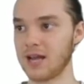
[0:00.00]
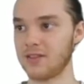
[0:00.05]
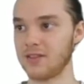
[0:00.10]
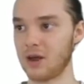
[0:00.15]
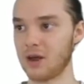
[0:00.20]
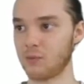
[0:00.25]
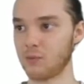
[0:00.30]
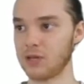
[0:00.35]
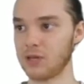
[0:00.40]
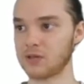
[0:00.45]

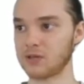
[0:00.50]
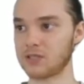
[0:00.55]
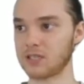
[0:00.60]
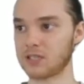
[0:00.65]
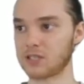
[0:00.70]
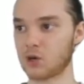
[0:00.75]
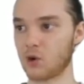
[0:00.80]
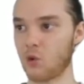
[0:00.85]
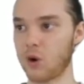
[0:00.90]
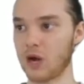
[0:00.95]
Then we use
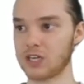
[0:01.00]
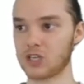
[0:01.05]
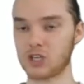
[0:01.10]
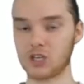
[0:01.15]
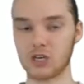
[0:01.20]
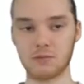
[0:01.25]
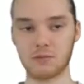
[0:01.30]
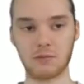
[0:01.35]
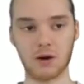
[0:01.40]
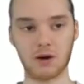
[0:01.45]
this
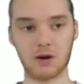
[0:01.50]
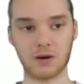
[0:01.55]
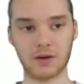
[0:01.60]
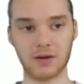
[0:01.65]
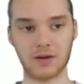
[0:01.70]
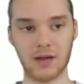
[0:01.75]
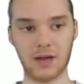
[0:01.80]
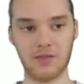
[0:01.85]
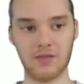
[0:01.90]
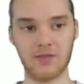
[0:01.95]
question
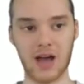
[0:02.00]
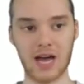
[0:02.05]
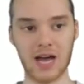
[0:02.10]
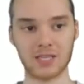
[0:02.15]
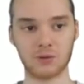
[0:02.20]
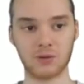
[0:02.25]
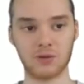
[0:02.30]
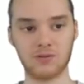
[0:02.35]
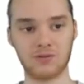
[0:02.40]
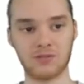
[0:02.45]
mark, and
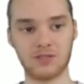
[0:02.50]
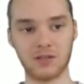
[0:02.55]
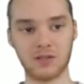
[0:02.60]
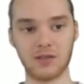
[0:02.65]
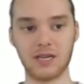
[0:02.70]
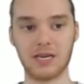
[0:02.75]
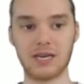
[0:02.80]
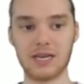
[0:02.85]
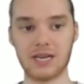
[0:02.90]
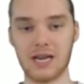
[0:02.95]
that sort of
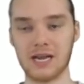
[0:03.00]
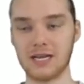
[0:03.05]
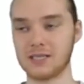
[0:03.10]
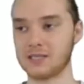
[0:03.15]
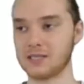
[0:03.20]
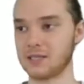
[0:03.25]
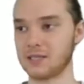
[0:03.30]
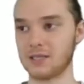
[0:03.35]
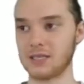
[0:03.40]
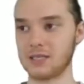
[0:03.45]

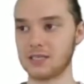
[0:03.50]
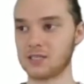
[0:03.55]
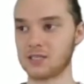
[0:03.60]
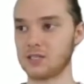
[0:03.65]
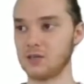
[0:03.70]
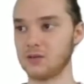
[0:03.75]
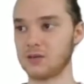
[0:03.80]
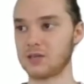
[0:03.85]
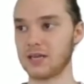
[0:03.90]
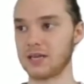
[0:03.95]
delineates these
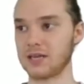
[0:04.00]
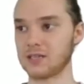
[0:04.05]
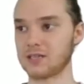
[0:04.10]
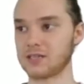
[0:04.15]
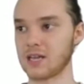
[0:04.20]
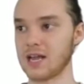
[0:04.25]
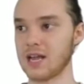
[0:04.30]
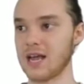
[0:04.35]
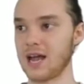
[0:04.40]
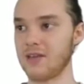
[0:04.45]
two
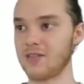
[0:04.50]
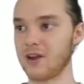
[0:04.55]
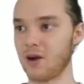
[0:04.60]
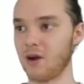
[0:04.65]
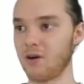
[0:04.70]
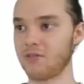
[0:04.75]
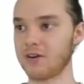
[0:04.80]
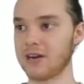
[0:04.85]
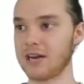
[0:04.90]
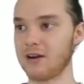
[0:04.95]
things. And
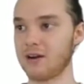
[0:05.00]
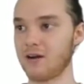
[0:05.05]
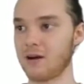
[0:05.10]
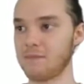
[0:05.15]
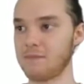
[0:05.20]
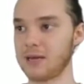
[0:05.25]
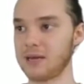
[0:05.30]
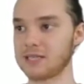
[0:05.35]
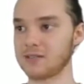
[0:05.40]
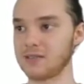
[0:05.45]
then over here,
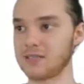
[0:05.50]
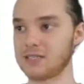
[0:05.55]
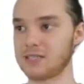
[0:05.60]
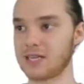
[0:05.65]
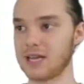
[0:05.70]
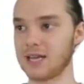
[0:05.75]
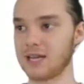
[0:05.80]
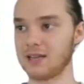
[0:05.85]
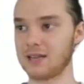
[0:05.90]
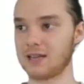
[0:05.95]
I'm basically
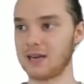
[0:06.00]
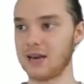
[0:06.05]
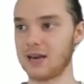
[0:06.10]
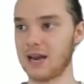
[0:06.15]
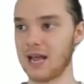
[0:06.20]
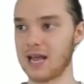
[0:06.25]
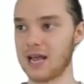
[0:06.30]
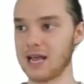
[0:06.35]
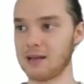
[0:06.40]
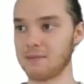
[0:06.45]
saying the
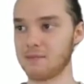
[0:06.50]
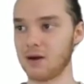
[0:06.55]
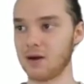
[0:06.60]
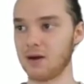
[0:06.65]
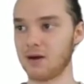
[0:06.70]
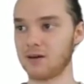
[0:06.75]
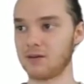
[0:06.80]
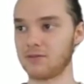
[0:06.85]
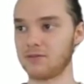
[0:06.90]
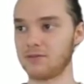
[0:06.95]
name
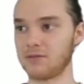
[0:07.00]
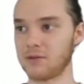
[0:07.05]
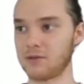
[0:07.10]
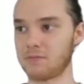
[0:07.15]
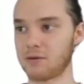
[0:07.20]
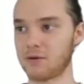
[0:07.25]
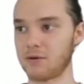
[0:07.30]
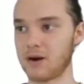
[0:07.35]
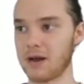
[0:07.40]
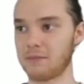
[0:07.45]
of the
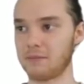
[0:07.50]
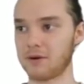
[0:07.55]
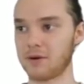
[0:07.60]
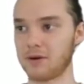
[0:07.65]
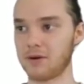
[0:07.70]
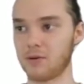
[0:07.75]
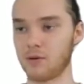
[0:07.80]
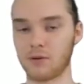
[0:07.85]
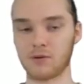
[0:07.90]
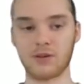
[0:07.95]

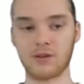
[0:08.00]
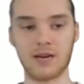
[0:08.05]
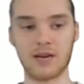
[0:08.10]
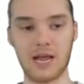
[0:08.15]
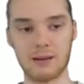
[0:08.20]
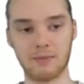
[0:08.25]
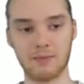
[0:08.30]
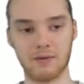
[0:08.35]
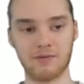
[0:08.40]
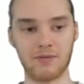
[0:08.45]
parameter or the
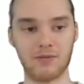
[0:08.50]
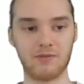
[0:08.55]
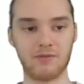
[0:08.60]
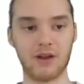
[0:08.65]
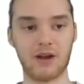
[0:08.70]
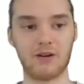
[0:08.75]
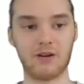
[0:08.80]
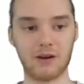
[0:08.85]
name of the